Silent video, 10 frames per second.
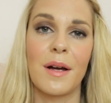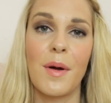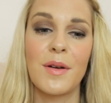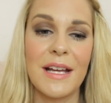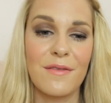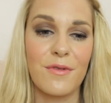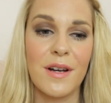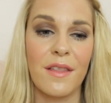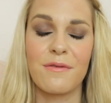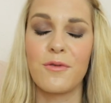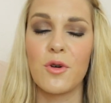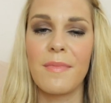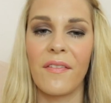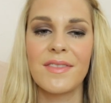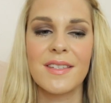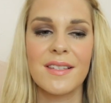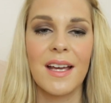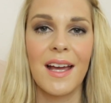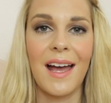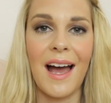I'm only here for another 4 months,
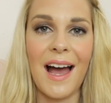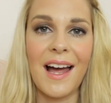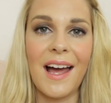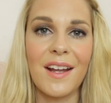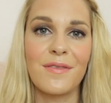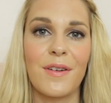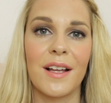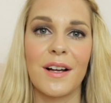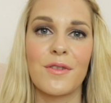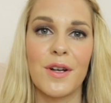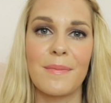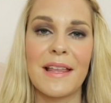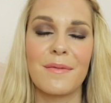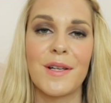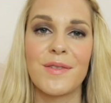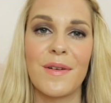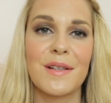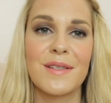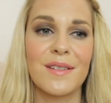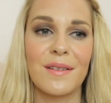and I feel like I've got to make the most of it,
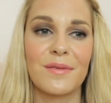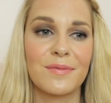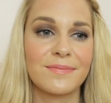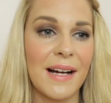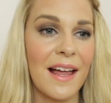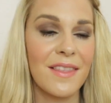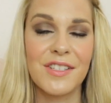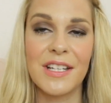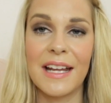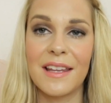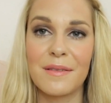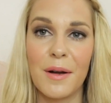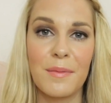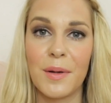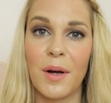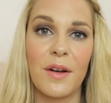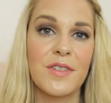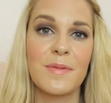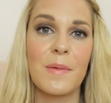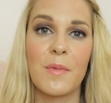because actually at the moment I've
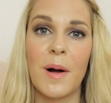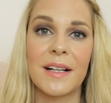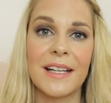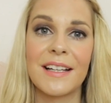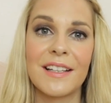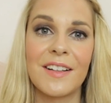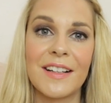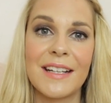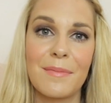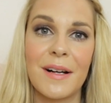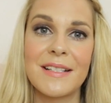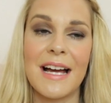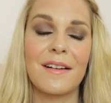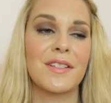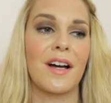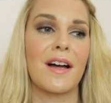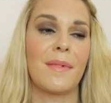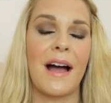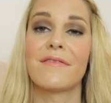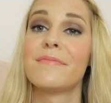just been working a lot, and in my downtime
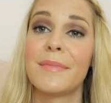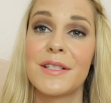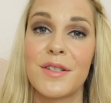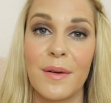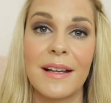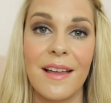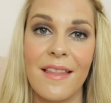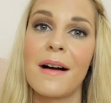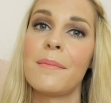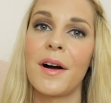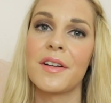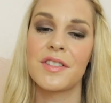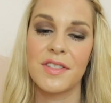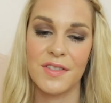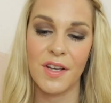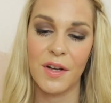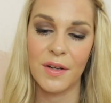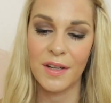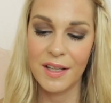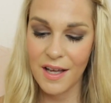I haven't been doing that much, so
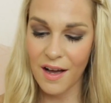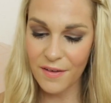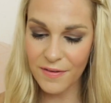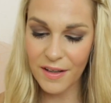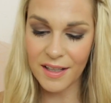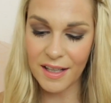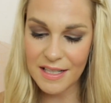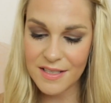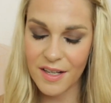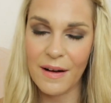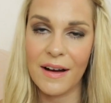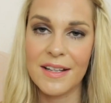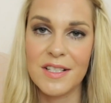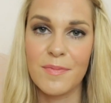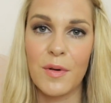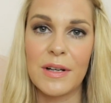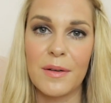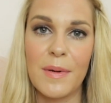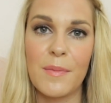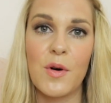I feel like I need to go out and explore a
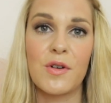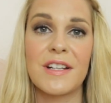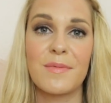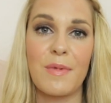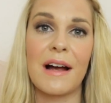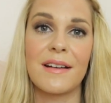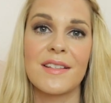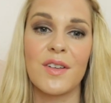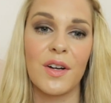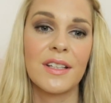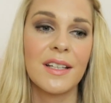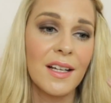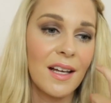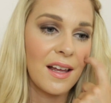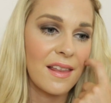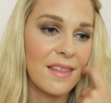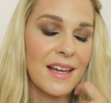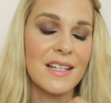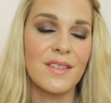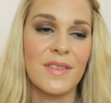little bit more. Chris Brown is on
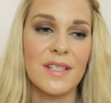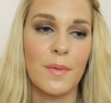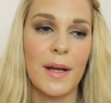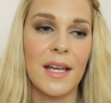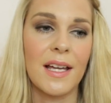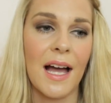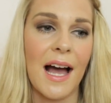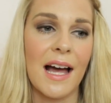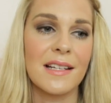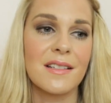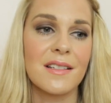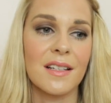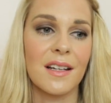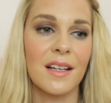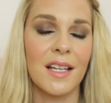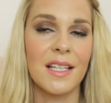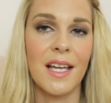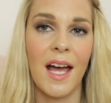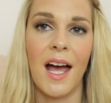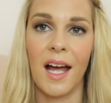the end of this week, and
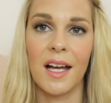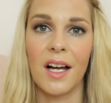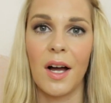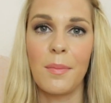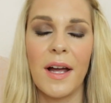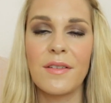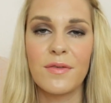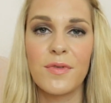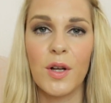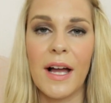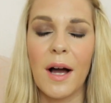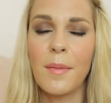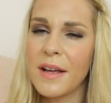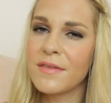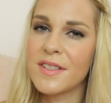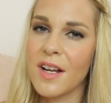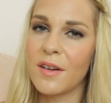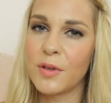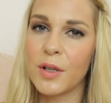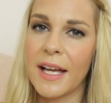yeah, I might even vlog it. I might even
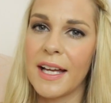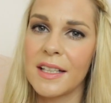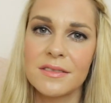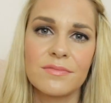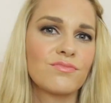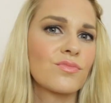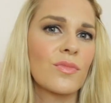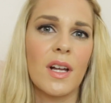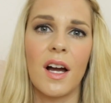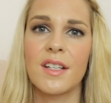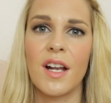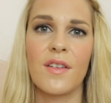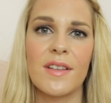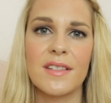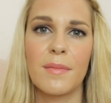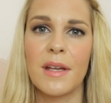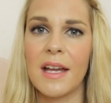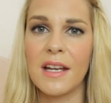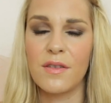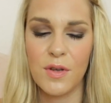start vlogging. I don't know if that's something
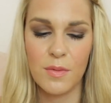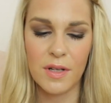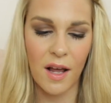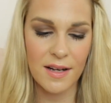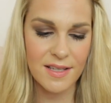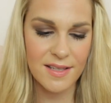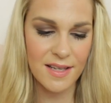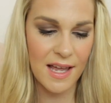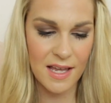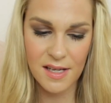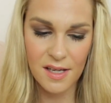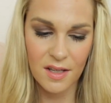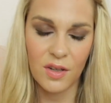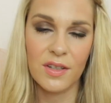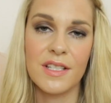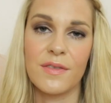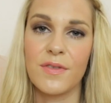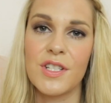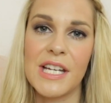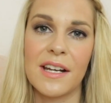any of you would like to see on a
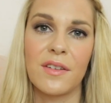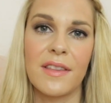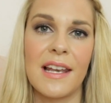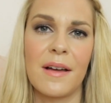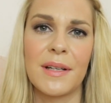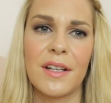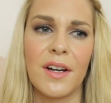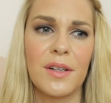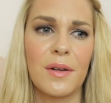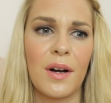different channel, then let me know.